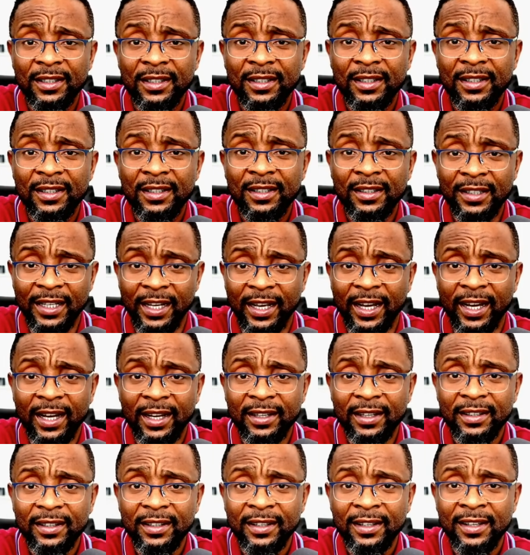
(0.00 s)
yeah,
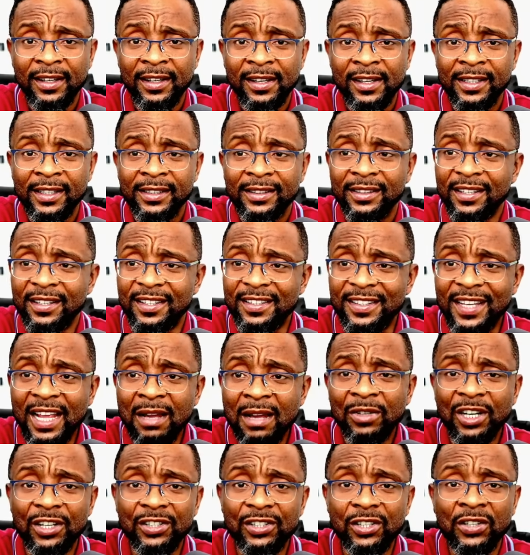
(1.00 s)
the same
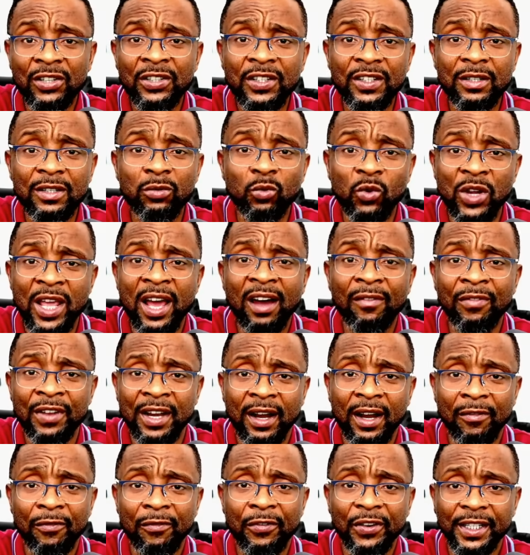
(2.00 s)
resources we have in
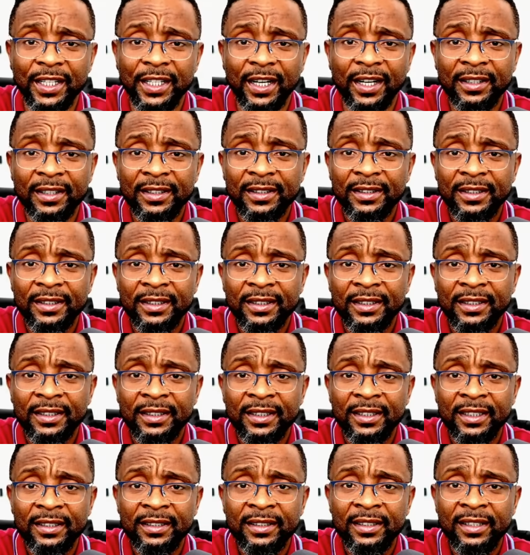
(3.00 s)
Africa,
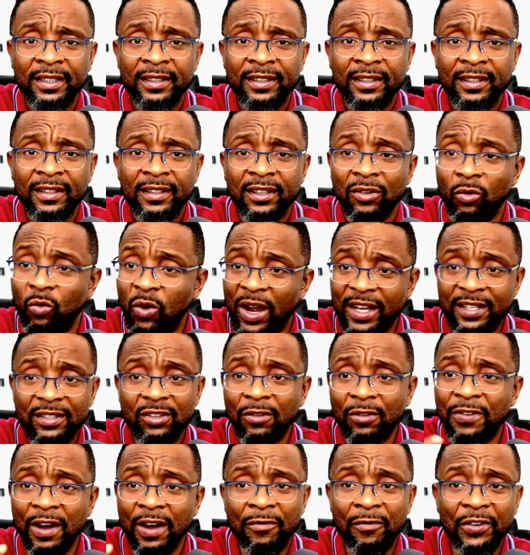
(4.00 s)
the west of
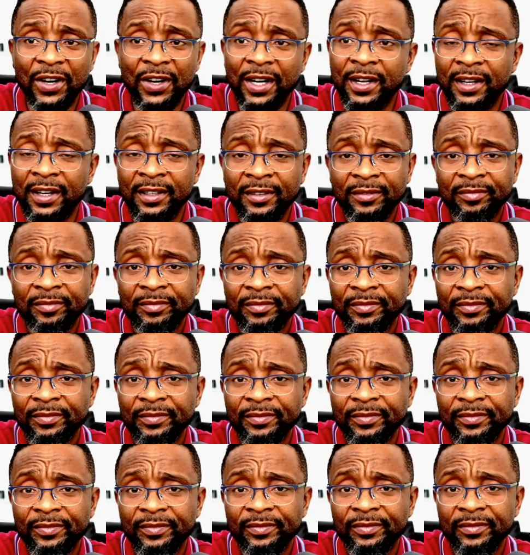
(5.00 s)
Africa,
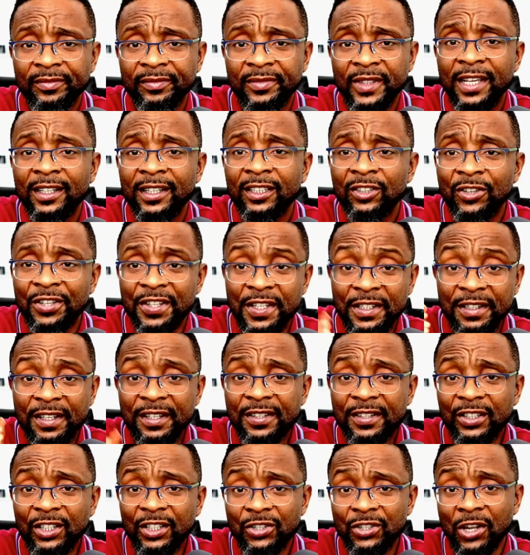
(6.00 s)
you see these
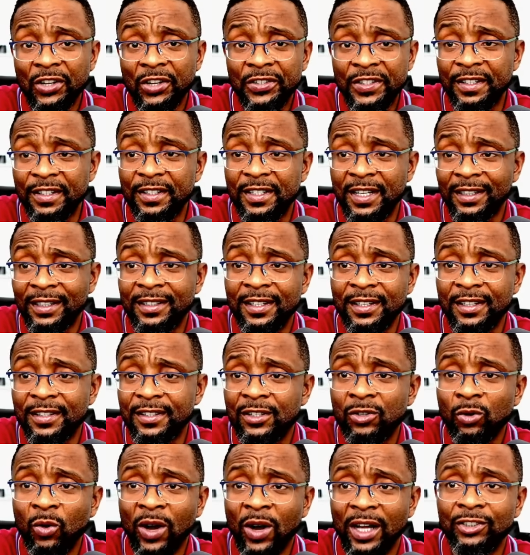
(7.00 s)
resources that is
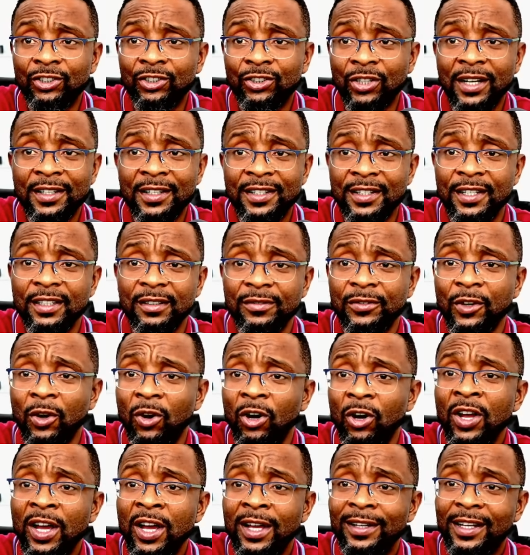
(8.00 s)
so attractive or
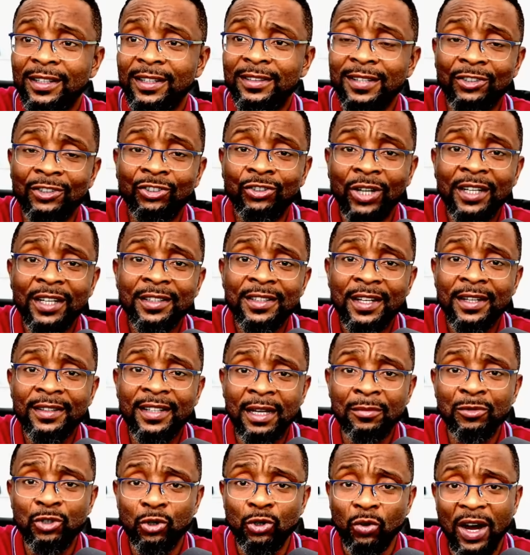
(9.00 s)
that attracted them
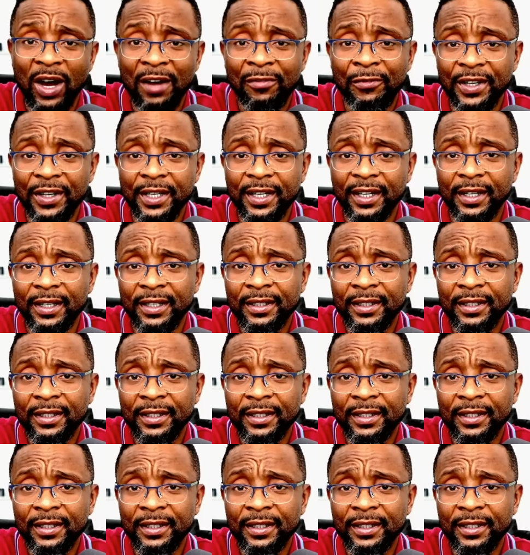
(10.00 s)
to Africa,